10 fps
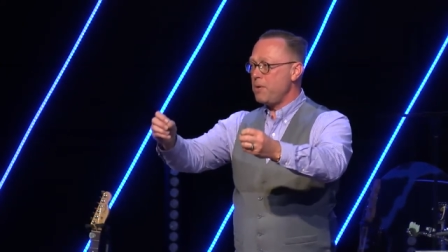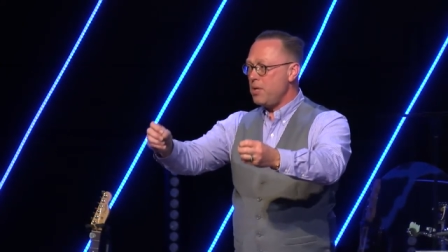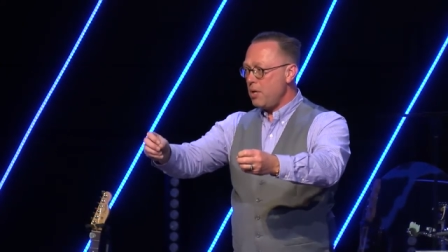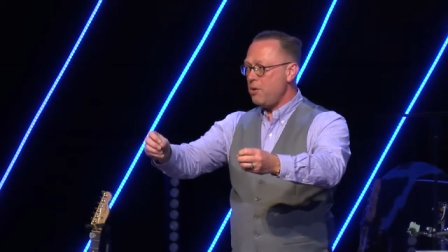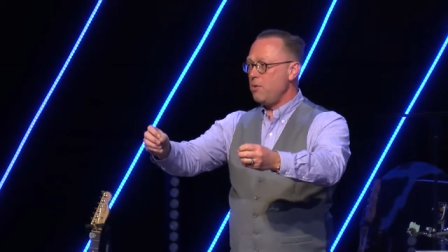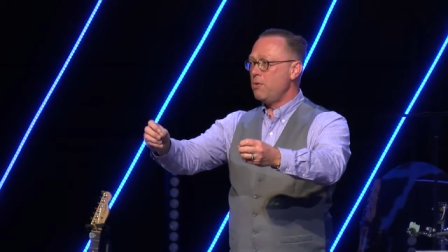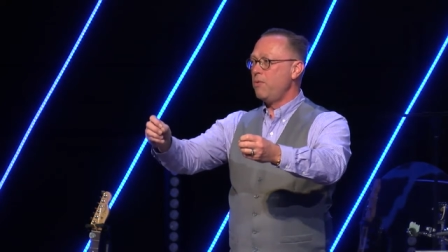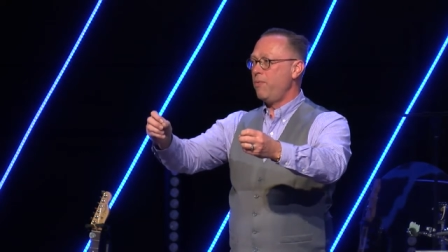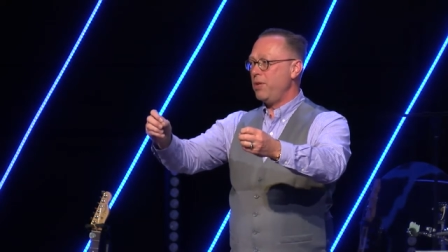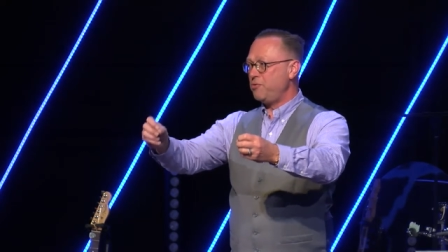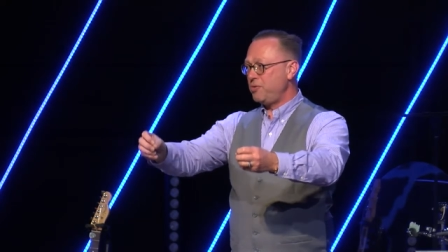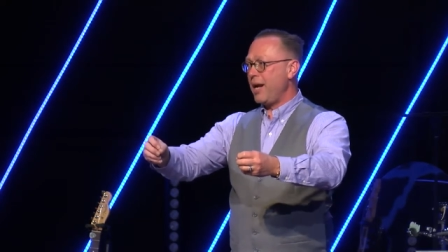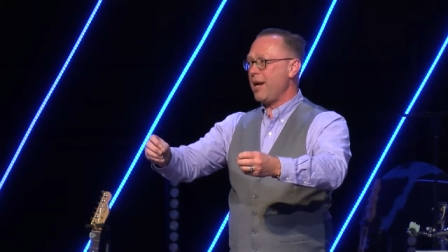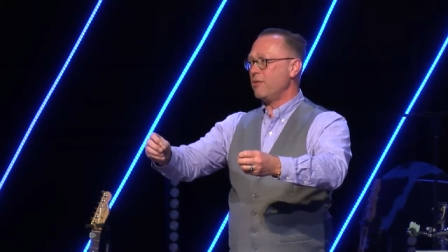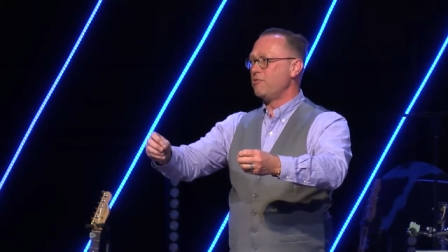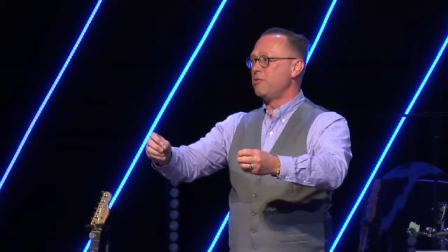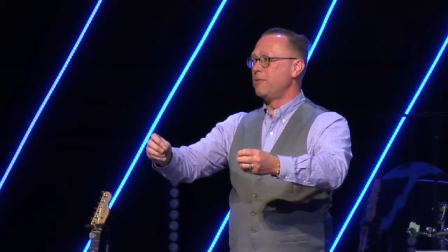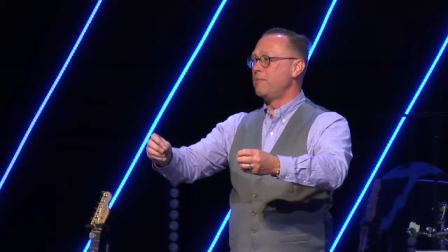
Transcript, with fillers: you, the saints,